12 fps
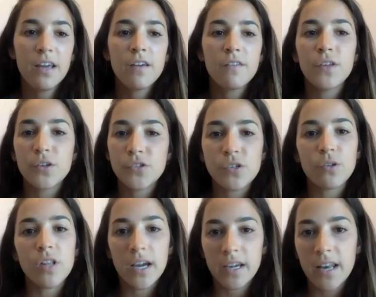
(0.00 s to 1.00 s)
feel so
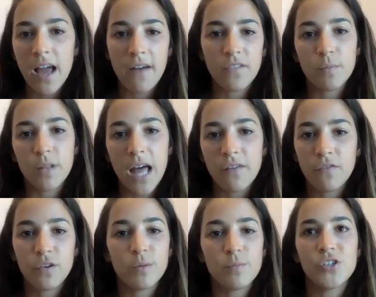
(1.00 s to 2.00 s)
lucky to have the
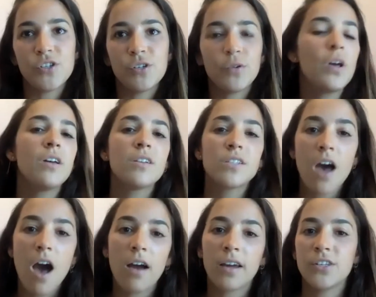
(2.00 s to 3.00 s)
platform to
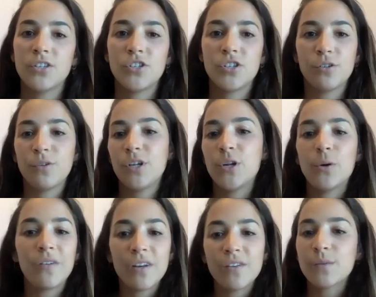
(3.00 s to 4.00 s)
talk and to,
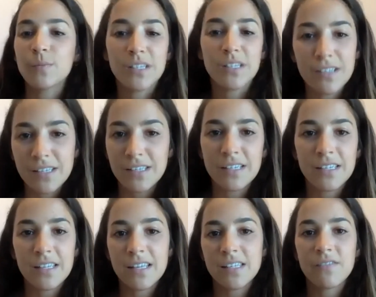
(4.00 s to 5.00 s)
even if someone is listening
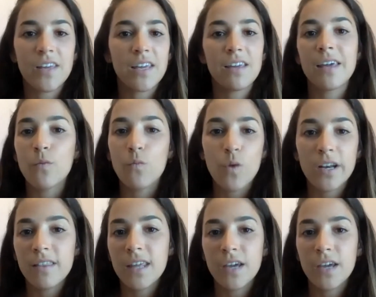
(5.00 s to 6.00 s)
to this, that they can get
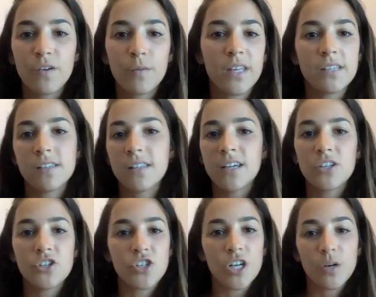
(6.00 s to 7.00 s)
one thing this that they
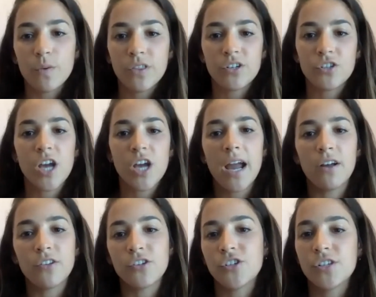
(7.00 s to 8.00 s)
can share with their
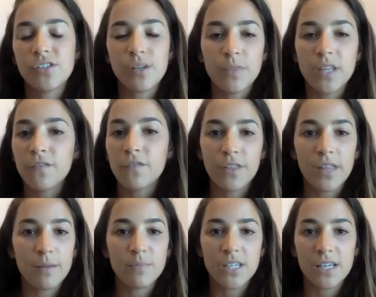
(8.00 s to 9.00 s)
child, or just something for
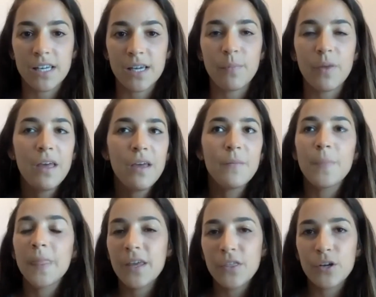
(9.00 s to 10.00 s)
them to keep
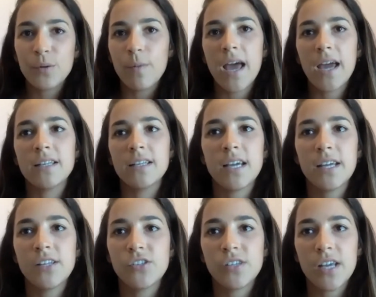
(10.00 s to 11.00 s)
in their mind.
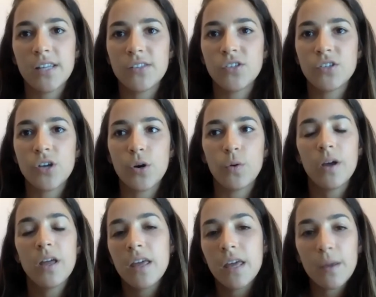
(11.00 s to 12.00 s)
It's so
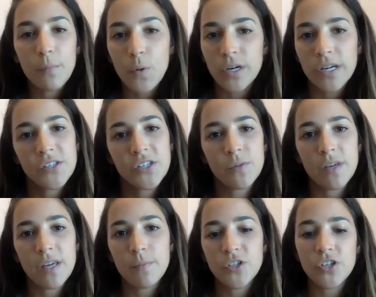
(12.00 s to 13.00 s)
important to
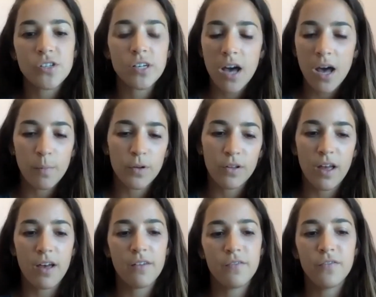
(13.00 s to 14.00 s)
me. But just a couple
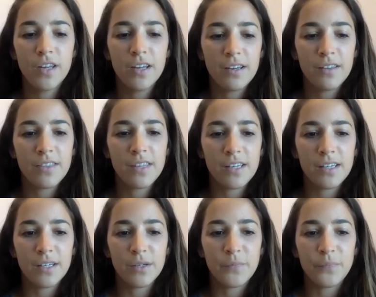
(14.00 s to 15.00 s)
of
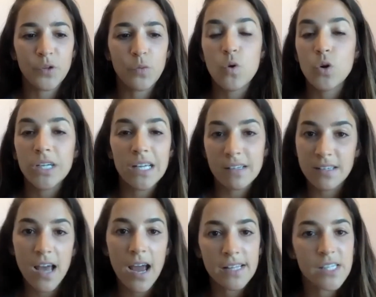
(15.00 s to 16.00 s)
the warning
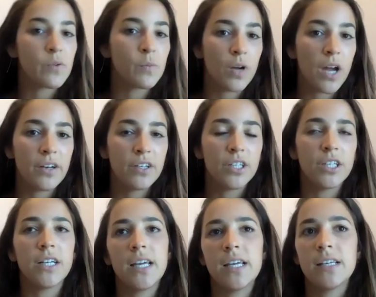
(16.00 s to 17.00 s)
signs of a
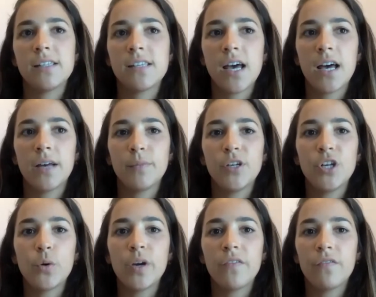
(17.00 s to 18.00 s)
predator is,
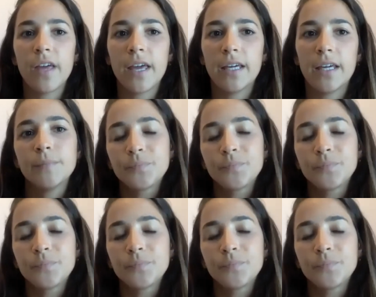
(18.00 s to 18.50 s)
if a